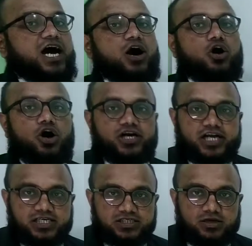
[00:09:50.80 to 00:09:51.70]
the
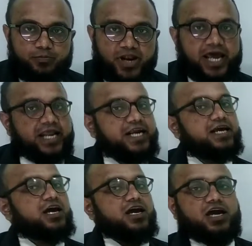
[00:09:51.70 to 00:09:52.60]
hottest
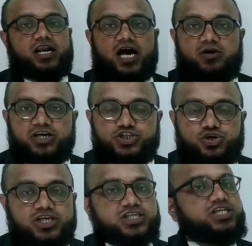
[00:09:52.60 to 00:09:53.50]
planet in our
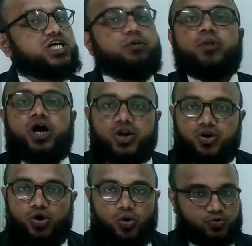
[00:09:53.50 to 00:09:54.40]
solar system?
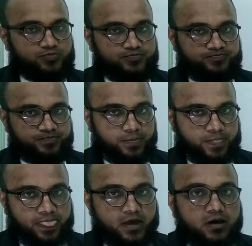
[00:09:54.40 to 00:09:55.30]
No.
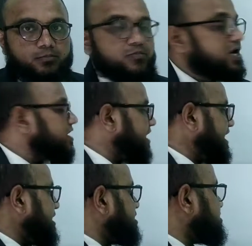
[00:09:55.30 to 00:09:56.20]

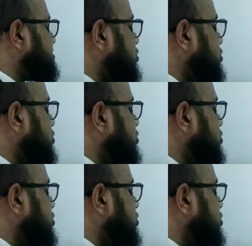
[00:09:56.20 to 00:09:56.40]
Mercury is